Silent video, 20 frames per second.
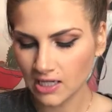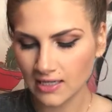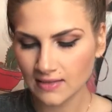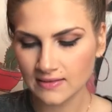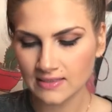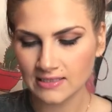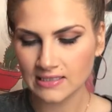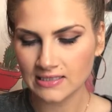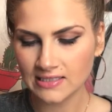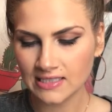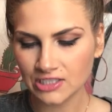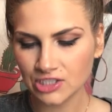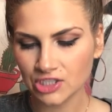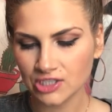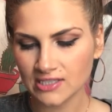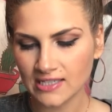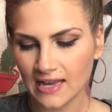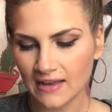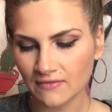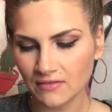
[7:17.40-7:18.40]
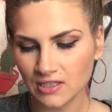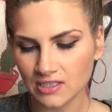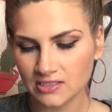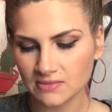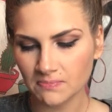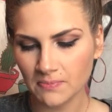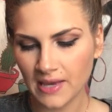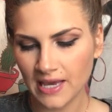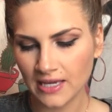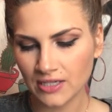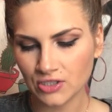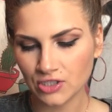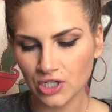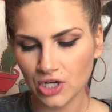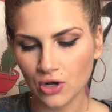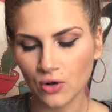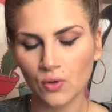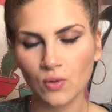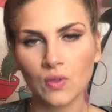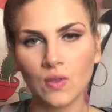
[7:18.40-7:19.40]
not least, I just have this ban
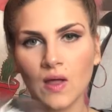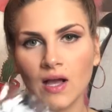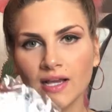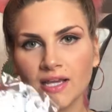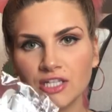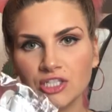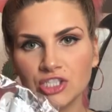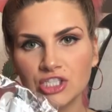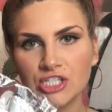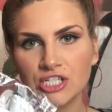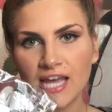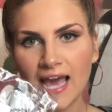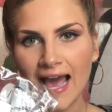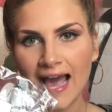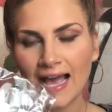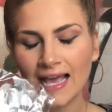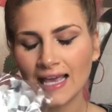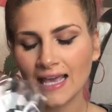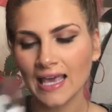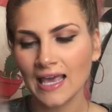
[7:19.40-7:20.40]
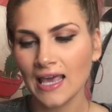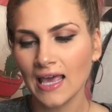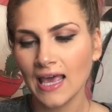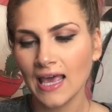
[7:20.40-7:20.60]
dot do luggage tag.